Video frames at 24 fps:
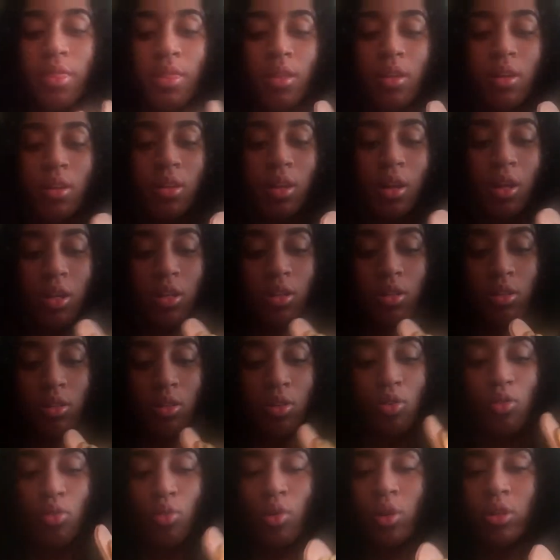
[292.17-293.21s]
like to
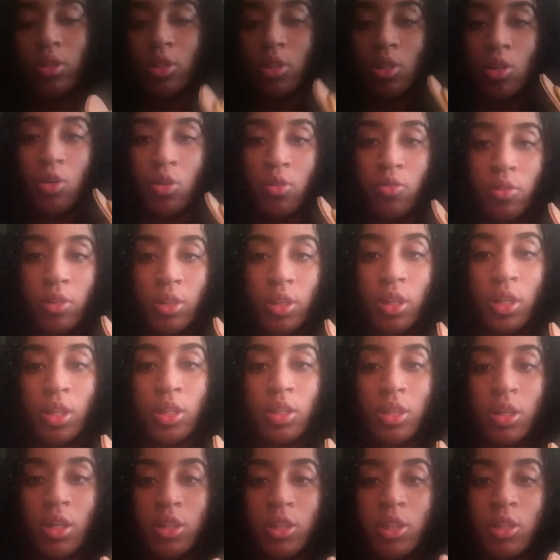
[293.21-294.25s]
cross it over like
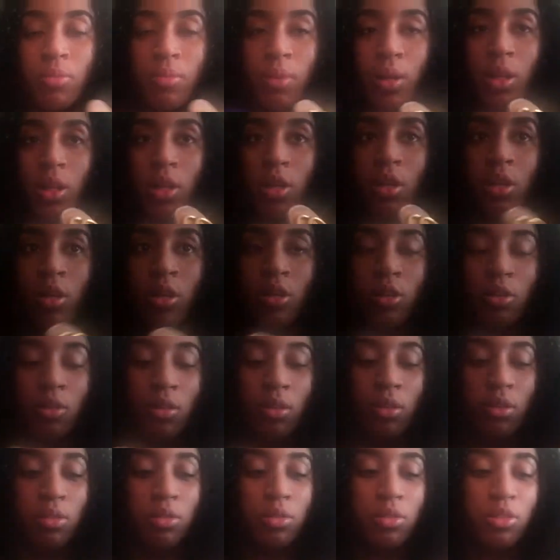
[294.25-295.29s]
that to make it the
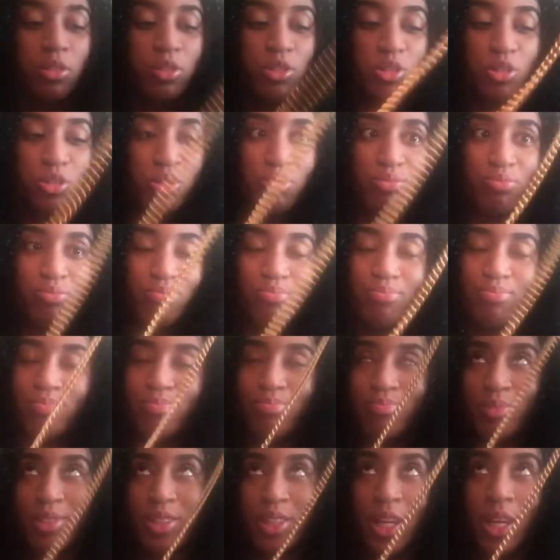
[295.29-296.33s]

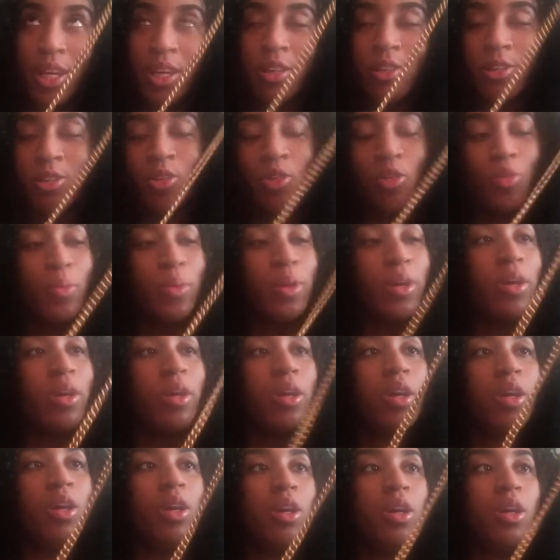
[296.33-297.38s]
chain a little bit
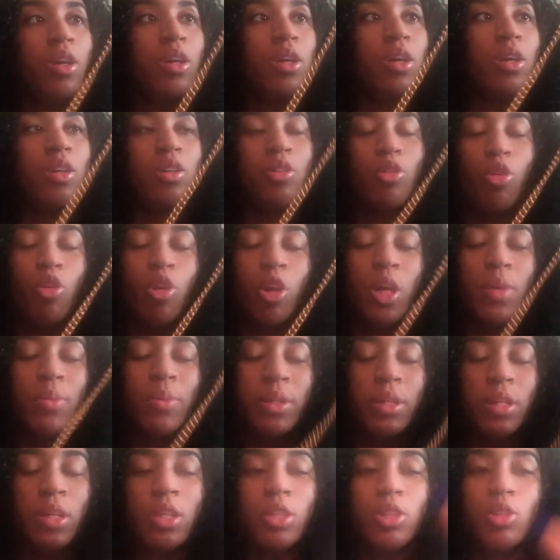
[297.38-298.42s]
longer,
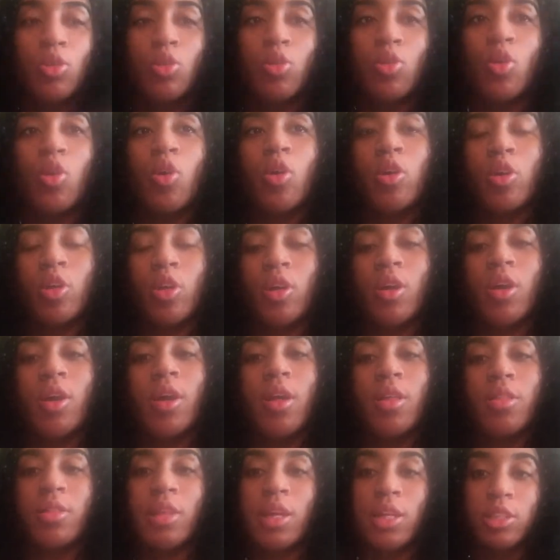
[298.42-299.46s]
but not too long.
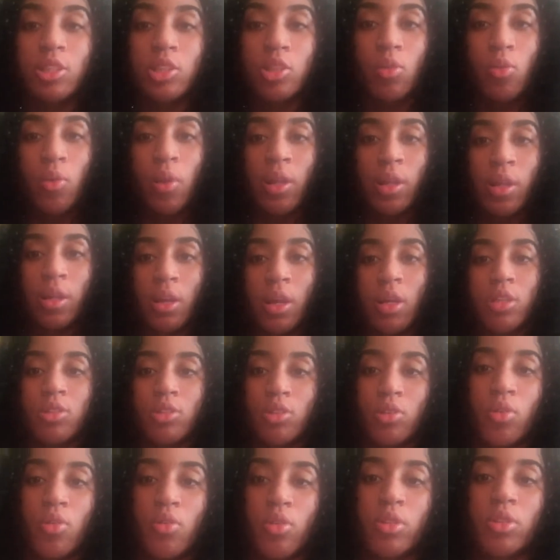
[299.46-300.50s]
that's to wear like as a
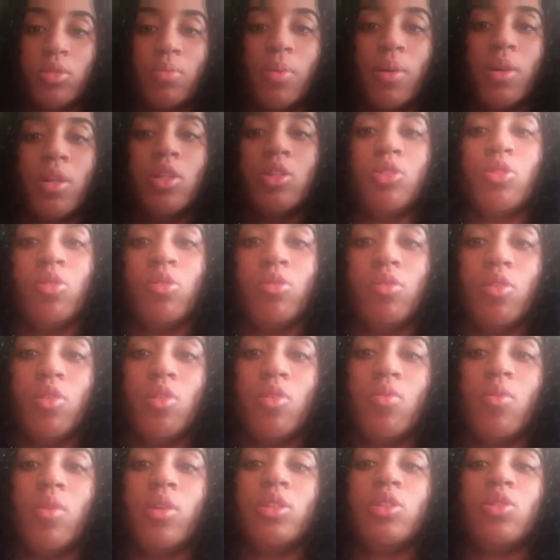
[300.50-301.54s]
crossbody. So if you
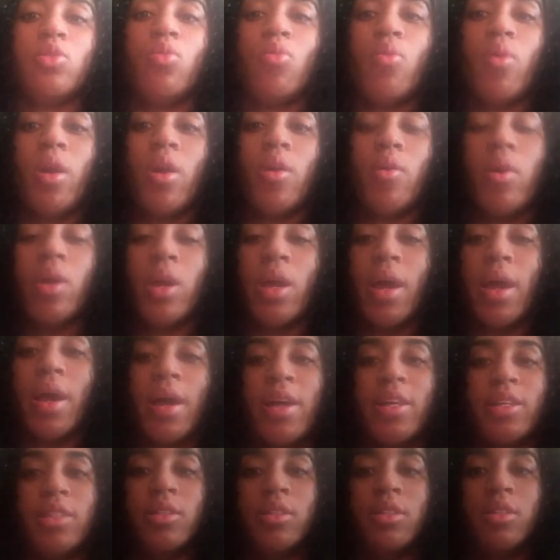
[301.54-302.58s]
don't want to wear it
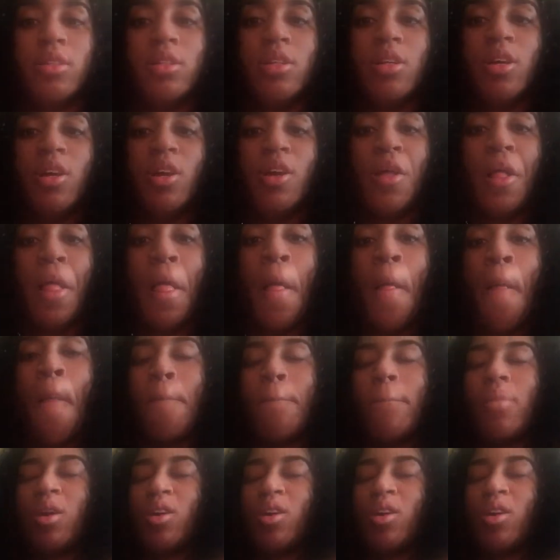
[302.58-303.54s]
as a